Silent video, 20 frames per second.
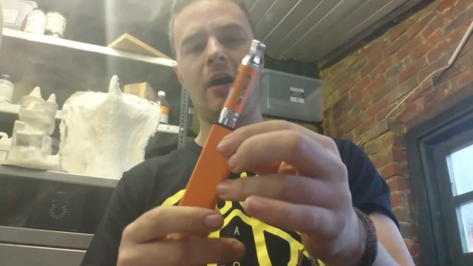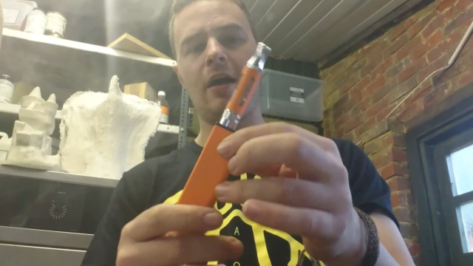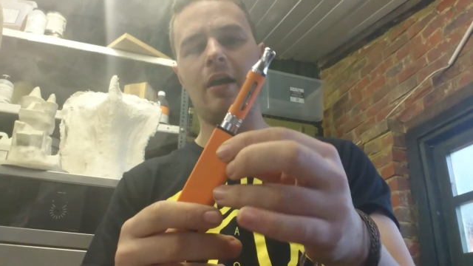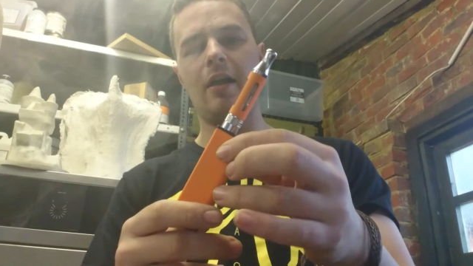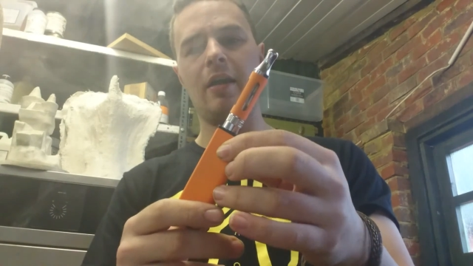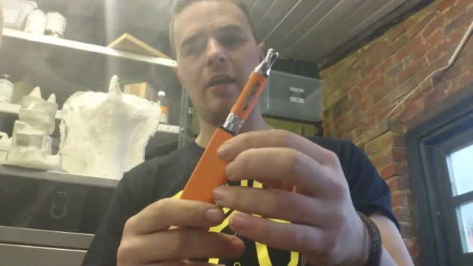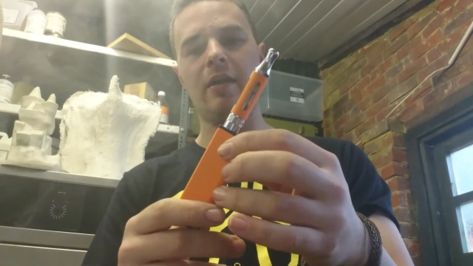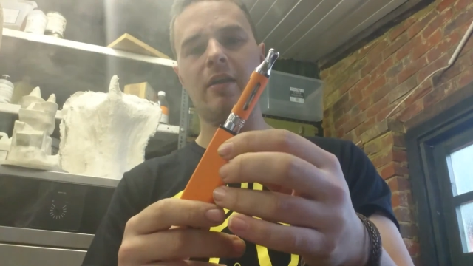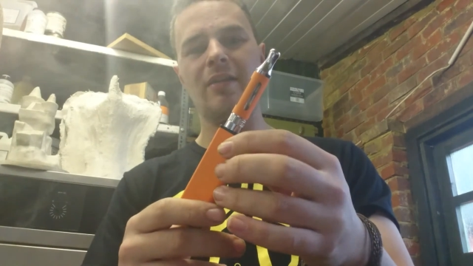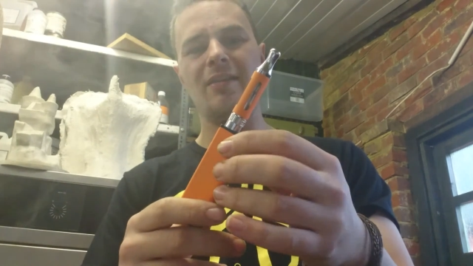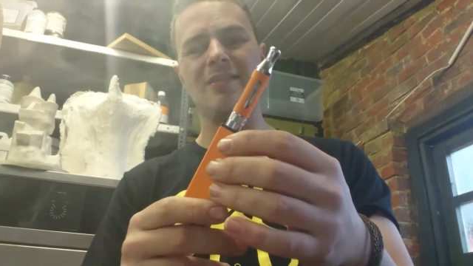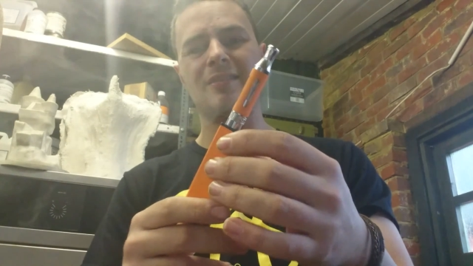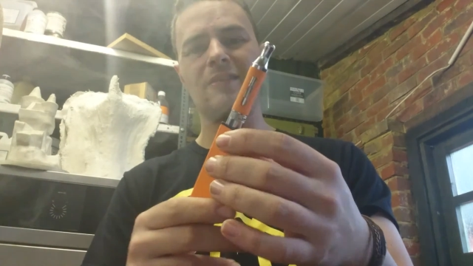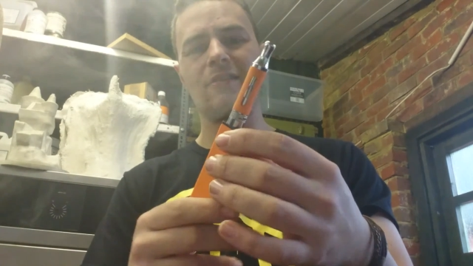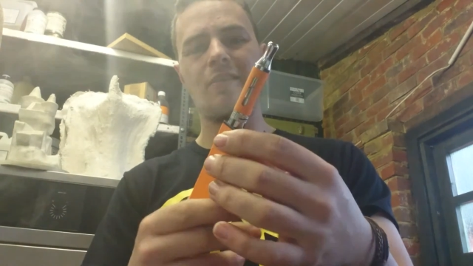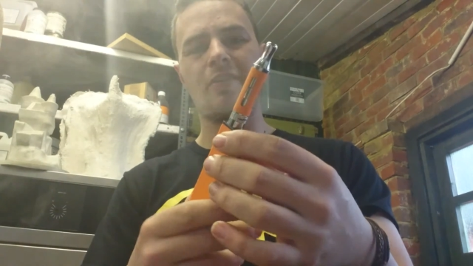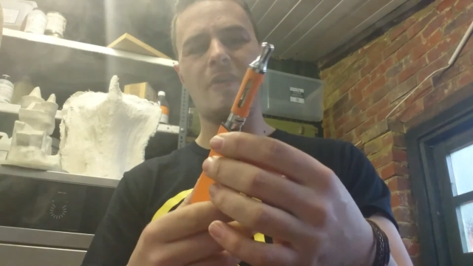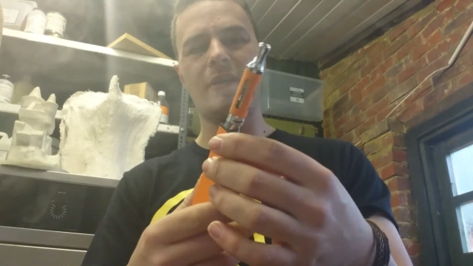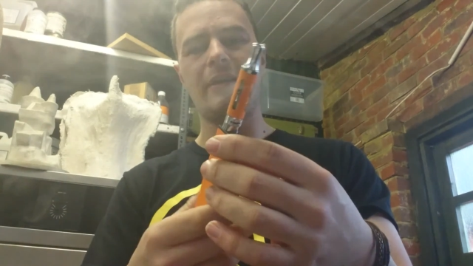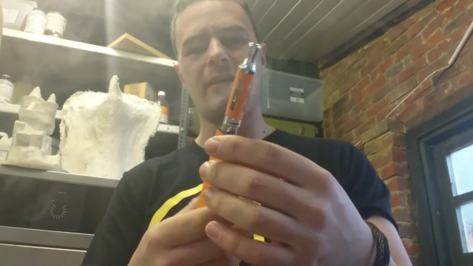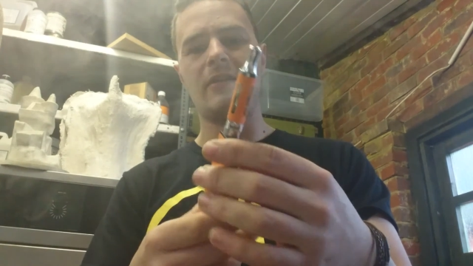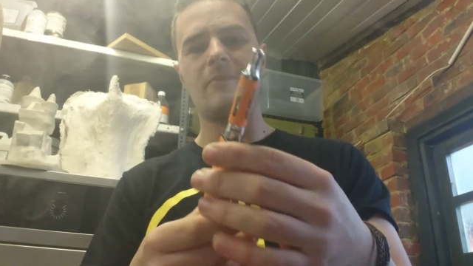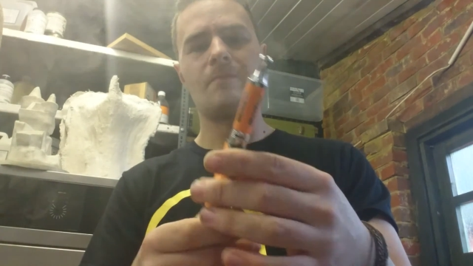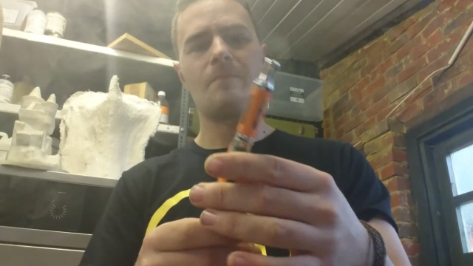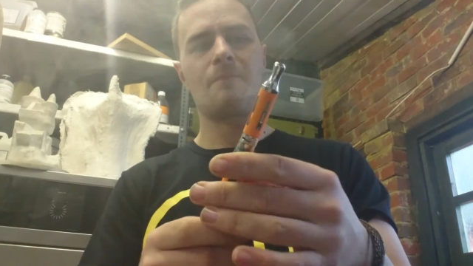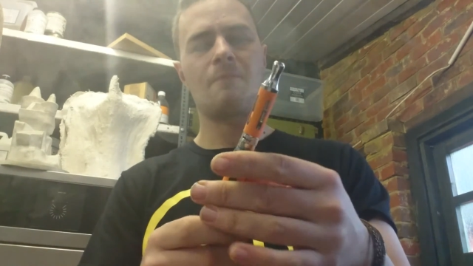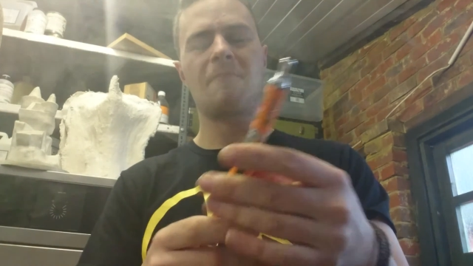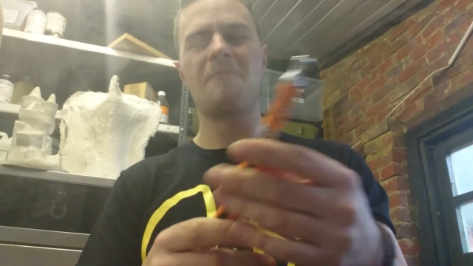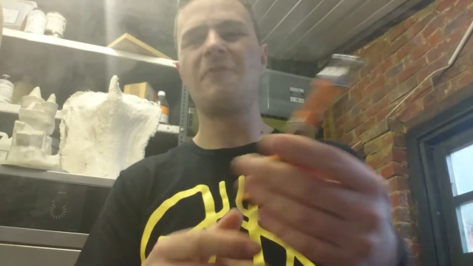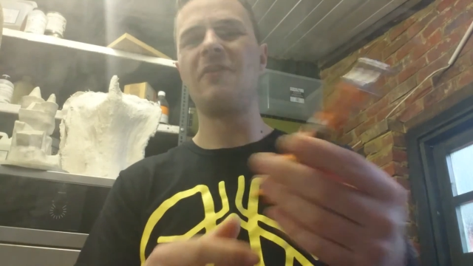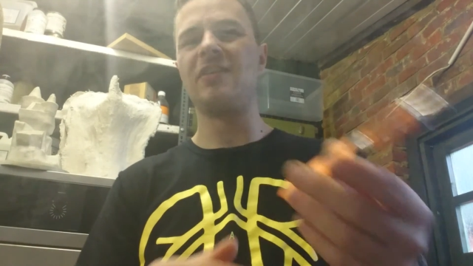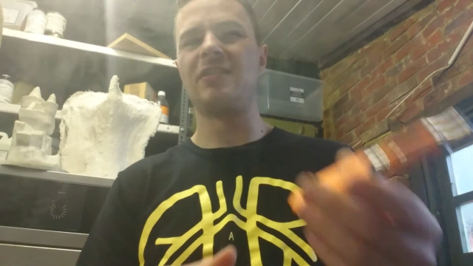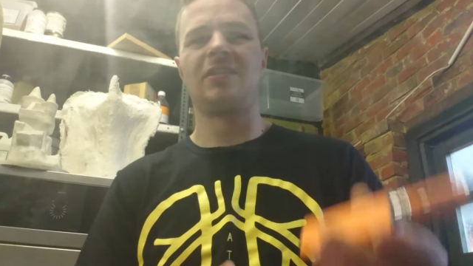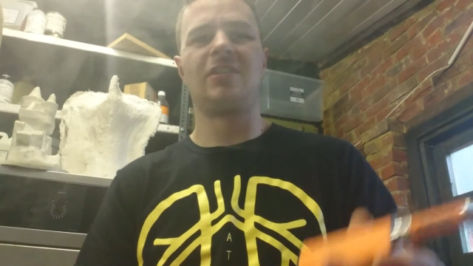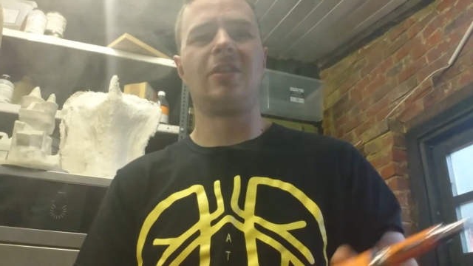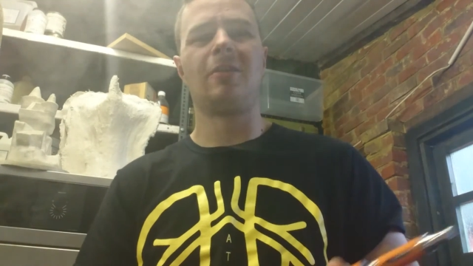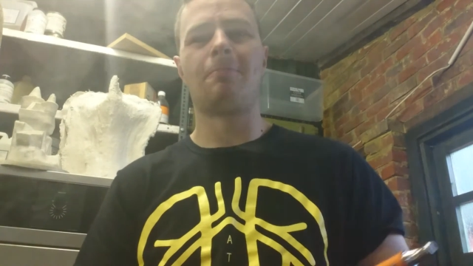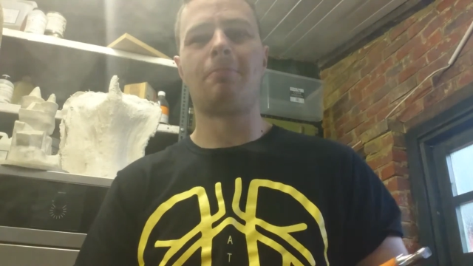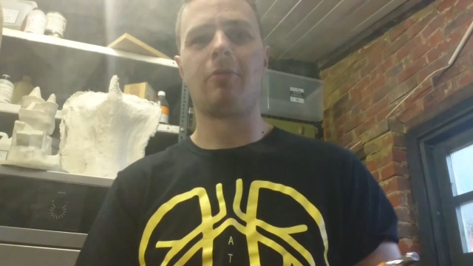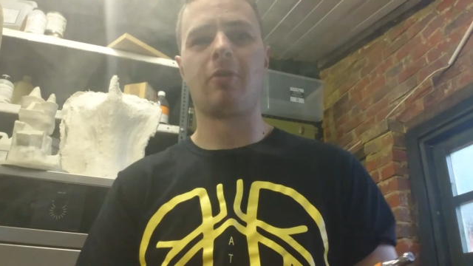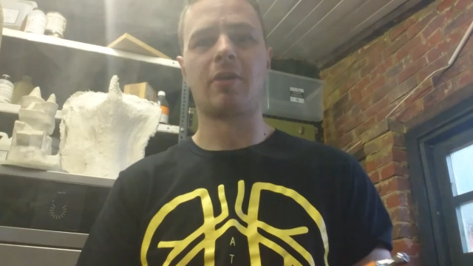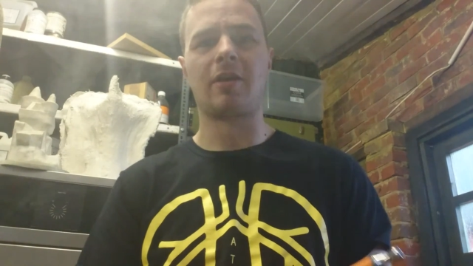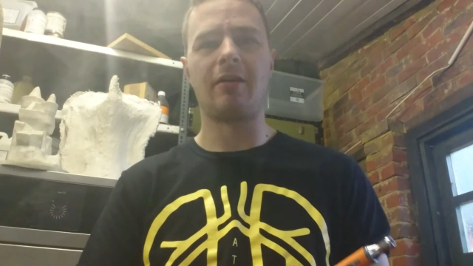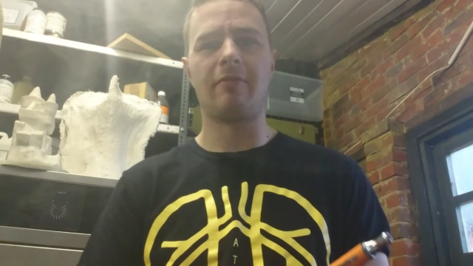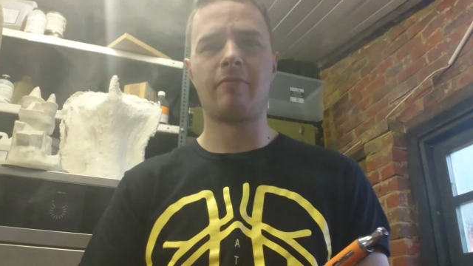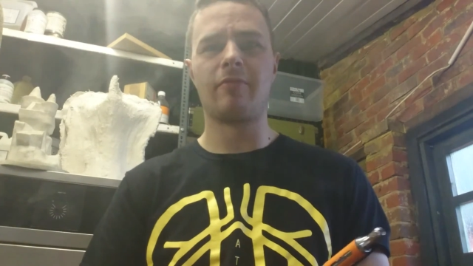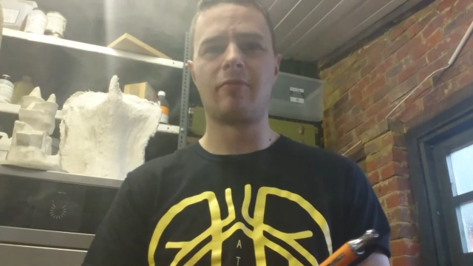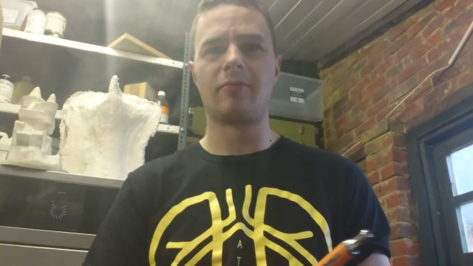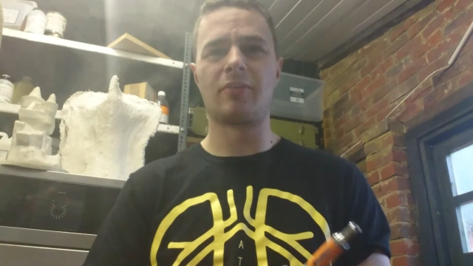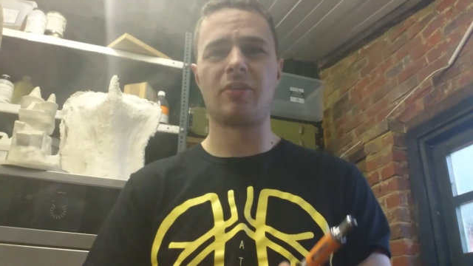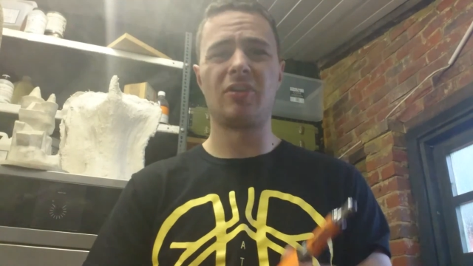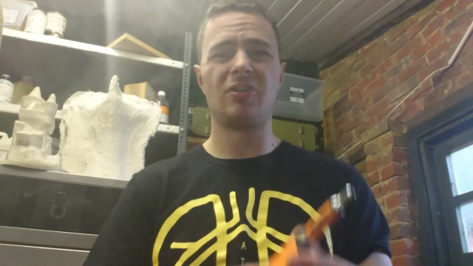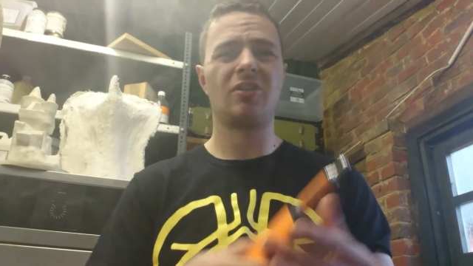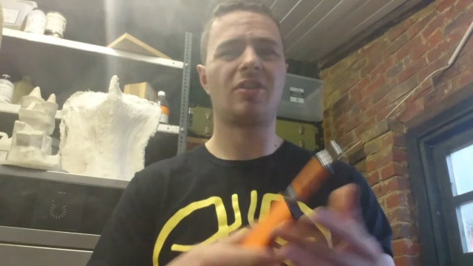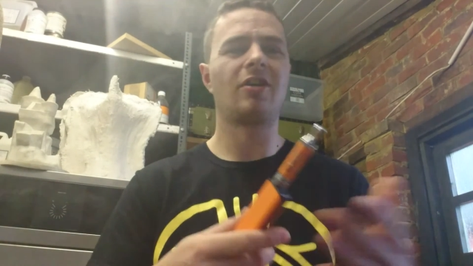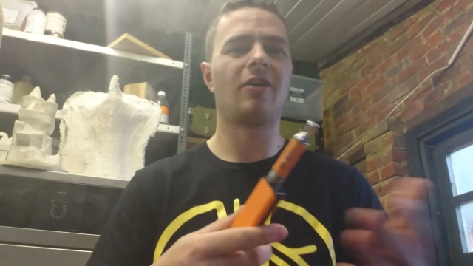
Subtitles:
It's light. It fits in your pocket real good.